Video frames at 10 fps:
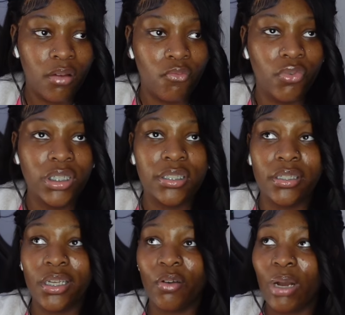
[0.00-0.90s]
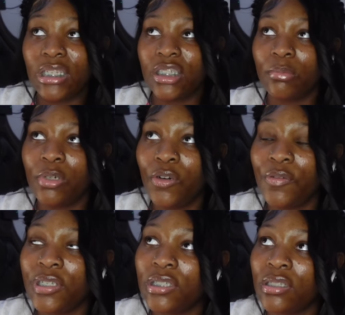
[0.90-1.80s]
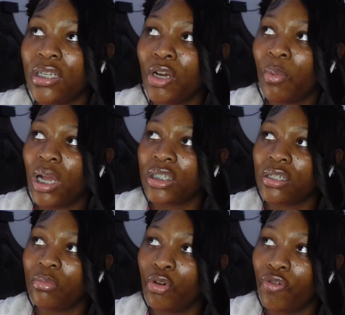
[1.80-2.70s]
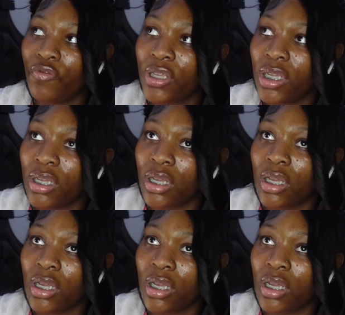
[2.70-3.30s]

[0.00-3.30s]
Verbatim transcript: we still watching the movie still watching the movie